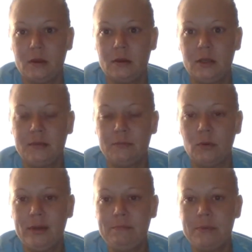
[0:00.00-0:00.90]
Good morning,
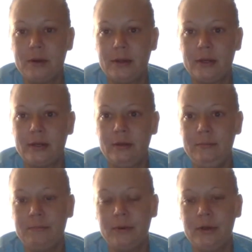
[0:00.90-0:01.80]
Butter.
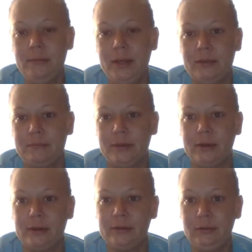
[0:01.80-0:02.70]
Butter, make it
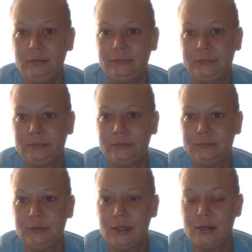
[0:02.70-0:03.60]
better.
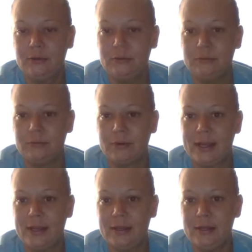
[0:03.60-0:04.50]

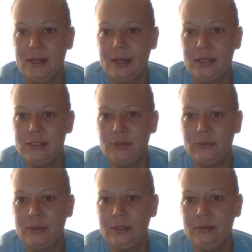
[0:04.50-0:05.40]
Red, how you doing?